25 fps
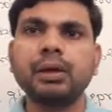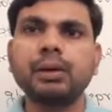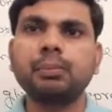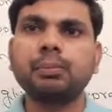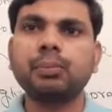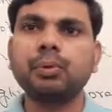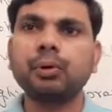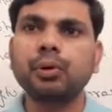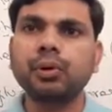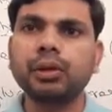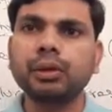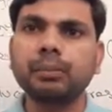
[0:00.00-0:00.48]

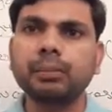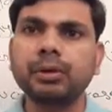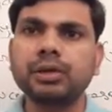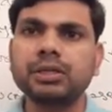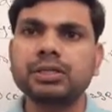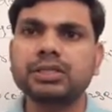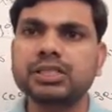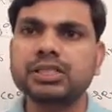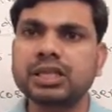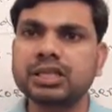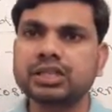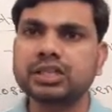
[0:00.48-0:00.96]
Polymers
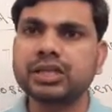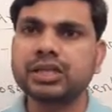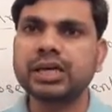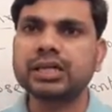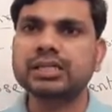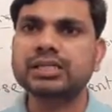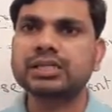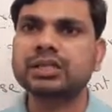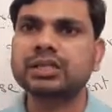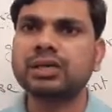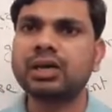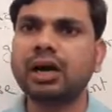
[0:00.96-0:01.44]
such
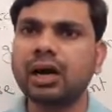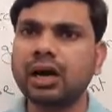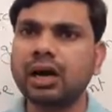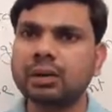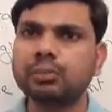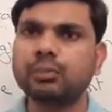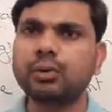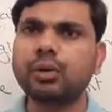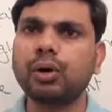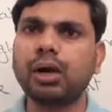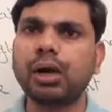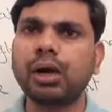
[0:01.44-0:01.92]
as
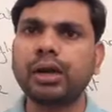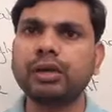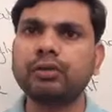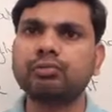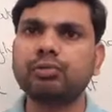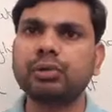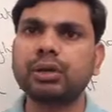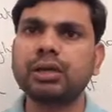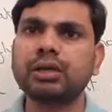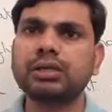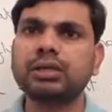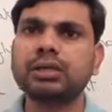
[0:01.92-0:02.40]

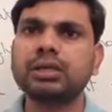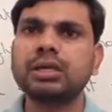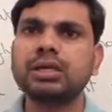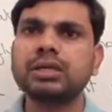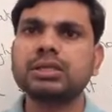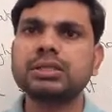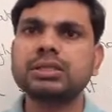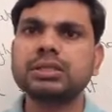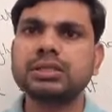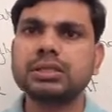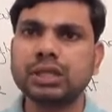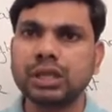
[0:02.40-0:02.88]

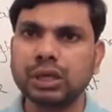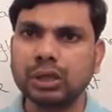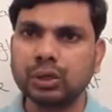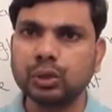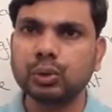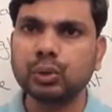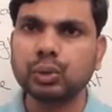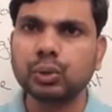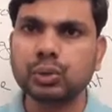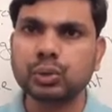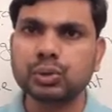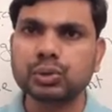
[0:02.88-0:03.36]
carbohydrate,
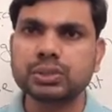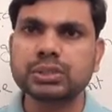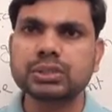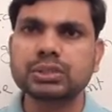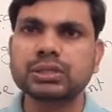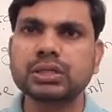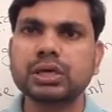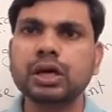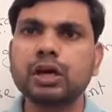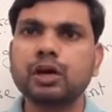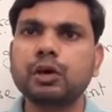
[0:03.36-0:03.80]
cellulose,